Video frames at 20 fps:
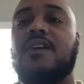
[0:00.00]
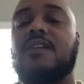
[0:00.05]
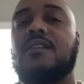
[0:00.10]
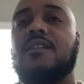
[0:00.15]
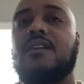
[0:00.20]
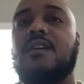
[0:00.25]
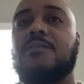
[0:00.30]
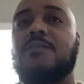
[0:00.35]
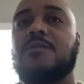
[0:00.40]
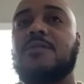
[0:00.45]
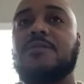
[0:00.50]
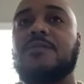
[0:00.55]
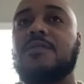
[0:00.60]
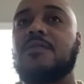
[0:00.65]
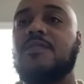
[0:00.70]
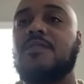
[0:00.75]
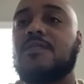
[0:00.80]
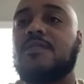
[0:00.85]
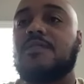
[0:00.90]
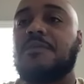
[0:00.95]
had the
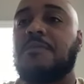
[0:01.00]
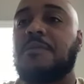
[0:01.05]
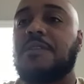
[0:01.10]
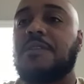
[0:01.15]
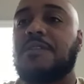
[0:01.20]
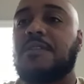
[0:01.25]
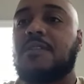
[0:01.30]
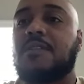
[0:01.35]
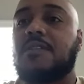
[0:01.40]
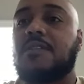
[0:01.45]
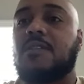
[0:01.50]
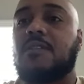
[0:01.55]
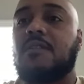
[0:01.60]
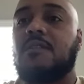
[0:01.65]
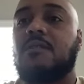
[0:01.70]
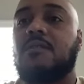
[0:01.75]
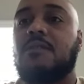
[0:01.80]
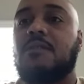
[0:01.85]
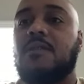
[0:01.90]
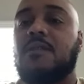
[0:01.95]
opportunity to see my son at all,
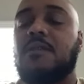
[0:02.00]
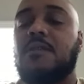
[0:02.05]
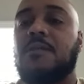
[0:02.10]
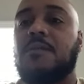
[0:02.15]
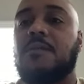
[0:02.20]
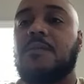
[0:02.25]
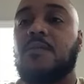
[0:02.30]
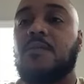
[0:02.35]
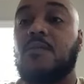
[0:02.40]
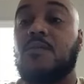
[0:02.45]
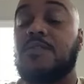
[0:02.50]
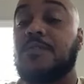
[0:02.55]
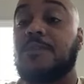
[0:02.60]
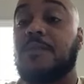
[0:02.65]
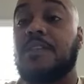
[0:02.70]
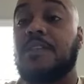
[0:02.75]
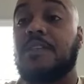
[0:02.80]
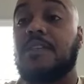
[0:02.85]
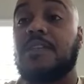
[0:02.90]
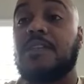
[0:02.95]
um, nor
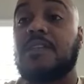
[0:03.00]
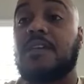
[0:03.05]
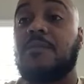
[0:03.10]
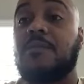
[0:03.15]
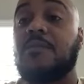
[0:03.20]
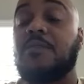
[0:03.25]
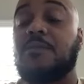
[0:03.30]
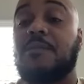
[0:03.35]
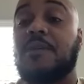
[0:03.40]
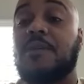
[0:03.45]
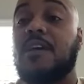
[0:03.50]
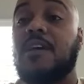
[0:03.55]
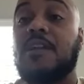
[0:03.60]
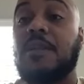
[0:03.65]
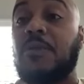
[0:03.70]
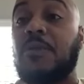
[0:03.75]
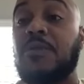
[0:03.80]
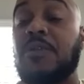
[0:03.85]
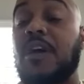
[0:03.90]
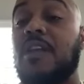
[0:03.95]
spend any time with him. I had
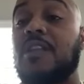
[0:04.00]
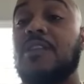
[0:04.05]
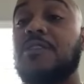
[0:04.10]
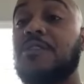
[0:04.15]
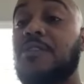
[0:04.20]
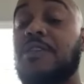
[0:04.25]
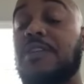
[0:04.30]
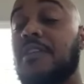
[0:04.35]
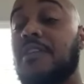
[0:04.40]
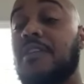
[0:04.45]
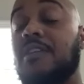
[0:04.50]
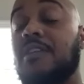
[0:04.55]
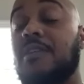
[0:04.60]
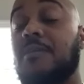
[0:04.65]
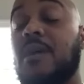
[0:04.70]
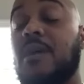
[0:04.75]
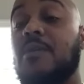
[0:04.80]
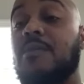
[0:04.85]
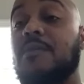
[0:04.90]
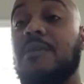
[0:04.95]
no knowledge or anything
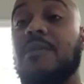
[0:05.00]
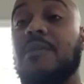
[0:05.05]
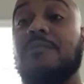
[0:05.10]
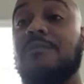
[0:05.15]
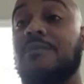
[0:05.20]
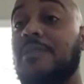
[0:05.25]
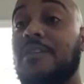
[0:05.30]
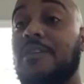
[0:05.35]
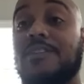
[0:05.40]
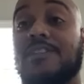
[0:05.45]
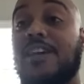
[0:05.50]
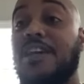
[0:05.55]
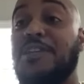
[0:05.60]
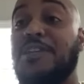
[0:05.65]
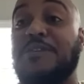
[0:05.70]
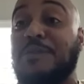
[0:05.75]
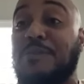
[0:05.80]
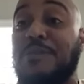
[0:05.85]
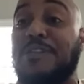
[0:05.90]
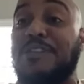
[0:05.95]
about him aside
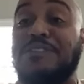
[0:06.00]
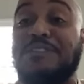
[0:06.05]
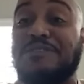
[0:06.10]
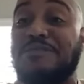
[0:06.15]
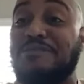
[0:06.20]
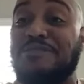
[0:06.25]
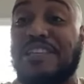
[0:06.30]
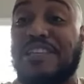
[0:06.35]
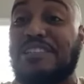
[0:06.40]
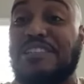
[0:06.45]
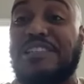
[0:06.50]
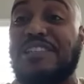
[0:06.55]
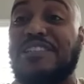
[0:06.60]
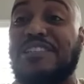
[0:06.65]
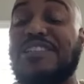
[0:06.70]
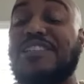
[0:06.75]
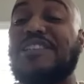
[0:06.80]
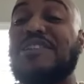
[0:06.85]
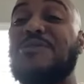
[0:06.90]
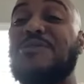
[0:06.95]
from this, just he
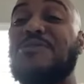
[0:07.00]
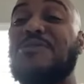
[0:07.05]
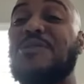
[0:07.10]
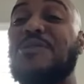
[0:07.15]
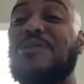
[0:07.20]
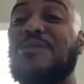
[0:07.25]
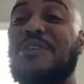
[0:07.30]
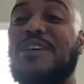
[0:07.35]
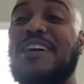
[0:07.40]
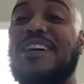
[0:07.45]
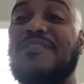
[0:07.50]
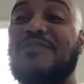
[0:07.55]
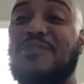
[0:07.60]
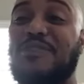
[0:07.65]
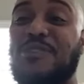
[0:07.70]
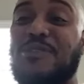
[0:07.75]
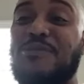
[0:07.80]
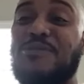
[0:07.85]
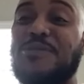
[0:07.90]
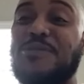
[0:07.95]
just in the world
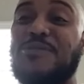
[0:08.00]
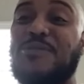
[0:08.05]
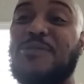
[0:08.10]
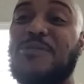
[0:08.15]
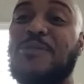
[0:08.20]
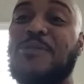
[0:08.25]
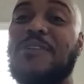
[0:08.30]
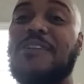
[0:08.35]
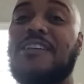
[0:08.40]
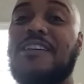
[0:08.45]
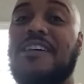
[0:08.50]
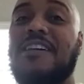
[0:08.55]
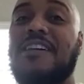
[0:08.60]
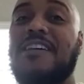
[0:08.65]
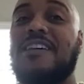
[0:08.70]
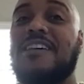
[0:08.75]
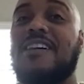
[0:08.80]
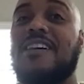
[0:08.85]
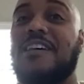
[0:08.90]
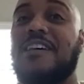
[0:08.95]
after he was born.
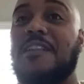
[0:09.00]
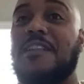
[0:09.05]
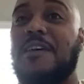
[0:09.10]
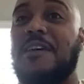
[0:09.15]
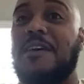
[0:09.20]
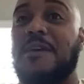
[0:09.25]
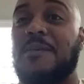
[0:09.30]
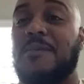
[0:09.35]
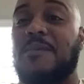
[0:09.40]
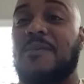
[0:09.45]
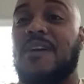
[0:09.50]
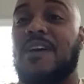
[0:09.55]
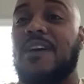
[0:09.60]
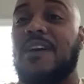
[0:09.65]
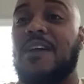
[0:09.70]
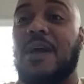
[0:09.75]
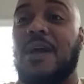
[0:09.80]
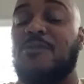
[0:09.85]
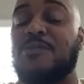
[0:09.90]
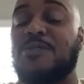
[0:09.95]
And um,
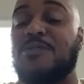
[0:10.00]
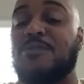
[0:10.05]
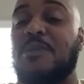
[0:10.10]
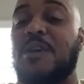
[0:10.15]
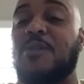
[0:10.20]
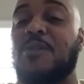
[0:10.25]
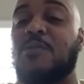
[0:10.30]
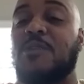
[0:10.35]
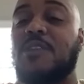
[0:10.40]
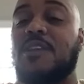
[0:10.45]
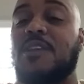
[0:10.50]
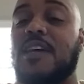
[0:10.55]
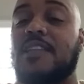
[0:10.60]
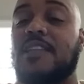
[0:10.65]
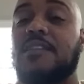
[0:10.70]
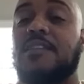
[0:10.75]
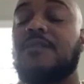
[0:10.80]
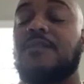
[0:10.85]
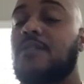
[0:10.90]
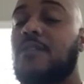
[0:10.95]
I, I, was met with a lot
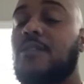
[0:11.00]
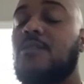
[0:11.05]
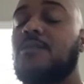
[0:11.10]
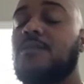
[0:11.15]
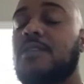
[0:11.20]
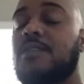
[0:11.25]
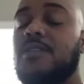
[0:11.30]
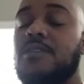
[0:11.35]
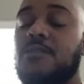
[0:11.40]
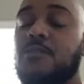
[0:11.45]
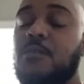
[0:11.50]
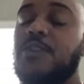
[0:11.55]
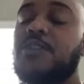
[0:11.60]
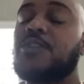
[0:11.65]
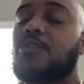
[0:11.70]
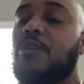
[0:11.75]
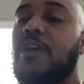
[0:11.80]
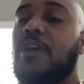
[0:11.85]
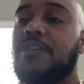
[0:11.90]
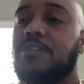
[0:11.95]
of difficulties with
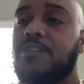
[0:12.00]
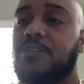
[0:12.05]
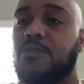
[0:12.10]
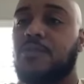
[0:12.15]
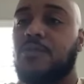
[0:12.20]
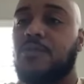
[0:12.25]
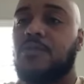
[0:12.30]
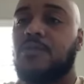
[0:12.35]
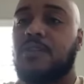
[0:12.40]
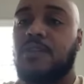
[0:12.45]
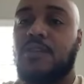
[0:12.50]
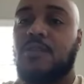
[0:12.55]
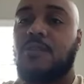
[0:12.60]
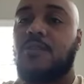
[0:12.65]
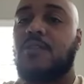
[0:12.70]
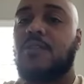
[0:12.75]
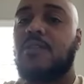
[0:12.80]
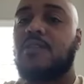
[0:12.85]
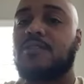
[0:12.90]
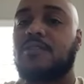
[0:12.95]
trying to deal
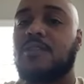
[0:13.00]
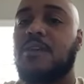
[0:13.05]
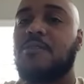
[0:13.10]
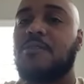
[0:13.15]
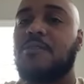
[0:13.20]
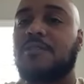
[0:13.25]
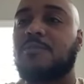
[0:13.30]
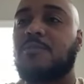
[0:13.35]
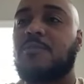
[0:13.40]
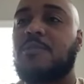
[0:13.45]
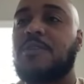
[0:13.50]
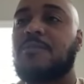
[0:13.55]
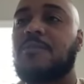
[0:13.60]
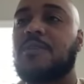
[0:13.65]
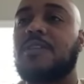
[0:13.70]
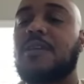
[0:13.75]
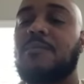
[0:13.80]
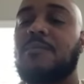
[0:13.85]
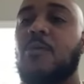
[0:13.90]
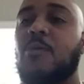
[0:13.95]
with it. So I was pretty
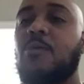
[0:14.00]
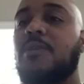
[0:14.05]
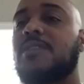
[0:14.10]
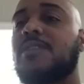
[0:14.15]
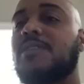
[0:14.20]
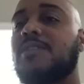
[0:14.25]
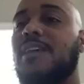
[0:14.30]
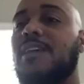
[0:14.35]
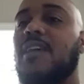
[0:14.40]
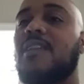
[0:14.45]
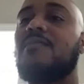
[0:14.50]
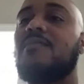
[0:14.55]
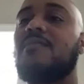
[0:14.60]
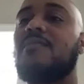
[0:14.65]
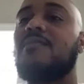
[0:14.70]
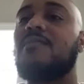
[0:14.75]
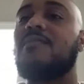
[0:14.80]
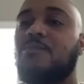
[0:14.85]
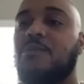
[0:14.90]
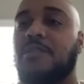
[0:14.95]
much at my wit's
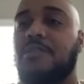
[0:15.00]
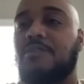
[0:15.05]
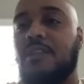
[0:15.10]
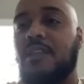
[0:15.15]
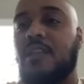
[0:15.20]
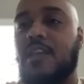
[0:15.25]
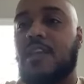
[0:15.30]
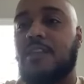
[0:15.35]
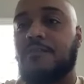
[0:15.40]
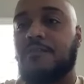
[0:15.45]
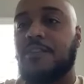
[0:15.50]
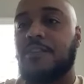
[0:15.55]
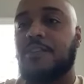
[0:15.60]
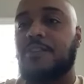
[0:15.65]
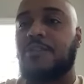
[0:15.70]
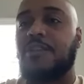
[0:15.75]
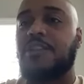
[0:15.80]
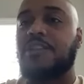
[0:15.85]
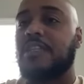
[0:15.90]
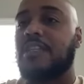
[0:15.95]
end with a lot of
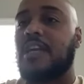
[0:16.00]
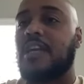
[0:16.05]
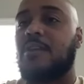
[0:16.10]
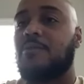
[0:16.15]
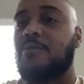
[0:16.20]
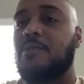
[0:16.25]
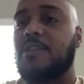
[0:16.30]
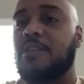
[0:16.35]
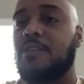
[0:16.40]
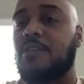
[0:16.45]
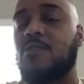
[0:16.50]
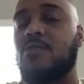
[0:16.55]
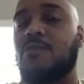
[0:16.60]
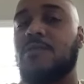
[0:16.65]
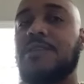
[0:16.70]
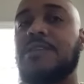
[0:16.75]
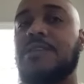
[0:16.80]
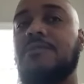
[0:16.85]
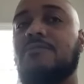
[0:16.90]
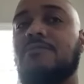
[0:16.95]
frustration, not really
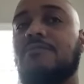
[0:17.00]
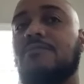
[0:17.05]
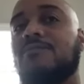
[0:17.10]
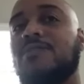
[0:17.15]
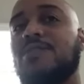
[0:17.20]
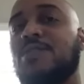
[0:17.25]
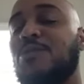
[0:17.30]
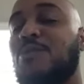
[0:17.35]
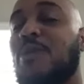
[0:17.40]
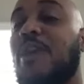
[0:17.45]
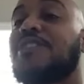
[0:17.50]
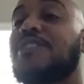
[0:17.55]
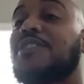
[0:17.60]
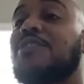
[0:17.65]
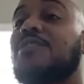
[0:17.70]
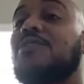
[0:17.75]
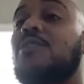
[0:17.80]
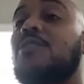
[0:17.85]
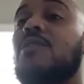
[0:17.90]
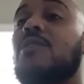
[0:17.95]
knowing the
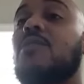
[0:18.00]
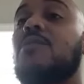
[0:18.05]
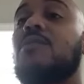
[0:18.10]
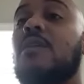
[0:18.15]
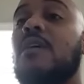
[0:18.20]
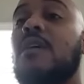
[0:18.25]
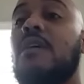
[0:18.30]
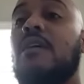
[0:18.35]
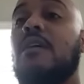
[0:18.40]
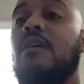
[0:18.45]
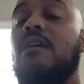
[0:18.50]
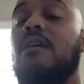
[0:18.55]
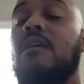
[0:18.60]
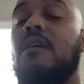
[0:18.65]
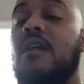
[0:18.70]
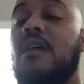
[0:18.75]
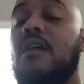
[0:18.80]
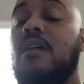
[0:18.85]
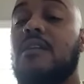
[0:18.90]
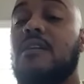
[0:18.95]
directions to go.
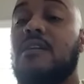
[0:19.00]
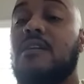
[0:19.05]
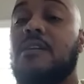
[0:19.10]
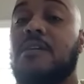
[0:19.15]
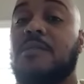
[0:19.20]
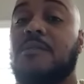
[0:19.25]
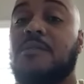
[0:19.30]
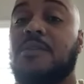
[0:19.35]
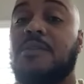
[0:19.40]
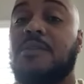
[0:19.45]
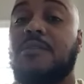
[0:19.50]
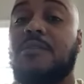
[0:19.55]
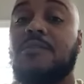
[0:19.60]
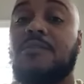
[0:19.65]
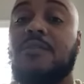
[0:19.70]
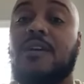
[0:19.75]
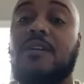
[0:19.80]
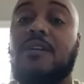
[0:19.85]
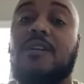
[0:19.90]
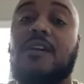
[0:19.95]
And, um, you
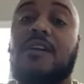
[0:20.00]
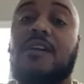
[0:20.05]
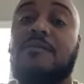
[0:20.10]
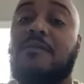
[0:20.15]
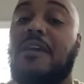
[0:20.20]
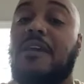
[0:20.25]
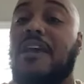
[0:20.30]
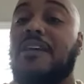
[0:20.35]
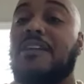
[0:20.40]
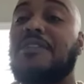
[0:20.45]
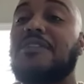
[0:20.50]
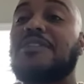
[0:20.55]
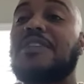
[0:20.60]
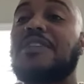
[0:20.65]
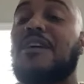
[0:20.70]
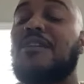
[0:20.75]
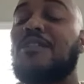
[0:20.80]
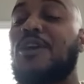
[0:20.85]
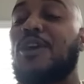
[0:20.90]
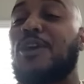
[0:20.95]
know, I, I, can
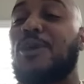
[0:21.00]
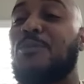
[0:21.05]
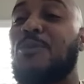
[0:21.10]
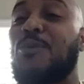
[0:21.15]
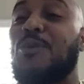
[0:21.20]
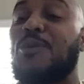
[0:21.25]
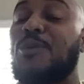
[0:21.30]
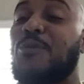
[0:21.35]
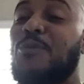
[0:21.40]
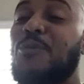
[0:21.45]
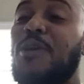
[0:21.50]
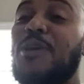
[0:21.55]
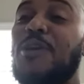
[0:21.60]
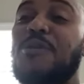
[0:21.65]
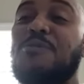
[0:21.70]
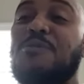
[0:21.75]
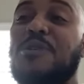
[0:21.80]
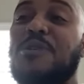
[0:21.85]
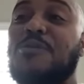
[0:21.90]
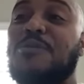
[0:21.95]
sound like a broken
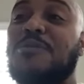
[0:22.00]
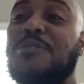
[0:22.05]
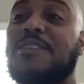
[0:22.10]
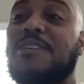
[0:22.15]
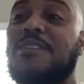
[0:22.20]
record, but it was